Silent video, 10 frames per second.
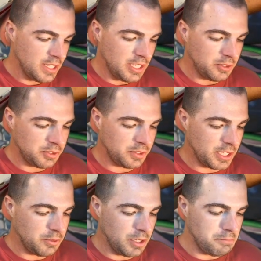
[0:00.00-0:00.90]
I always
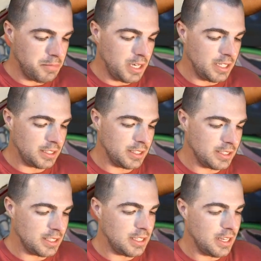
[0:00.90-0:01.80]
forget what I'm buying
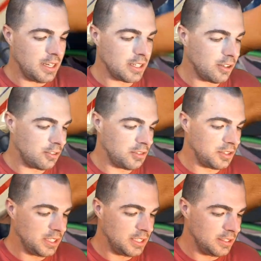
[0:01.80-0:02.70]
that's not card
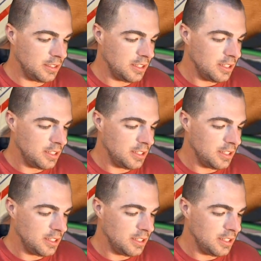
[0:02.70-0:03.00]
related,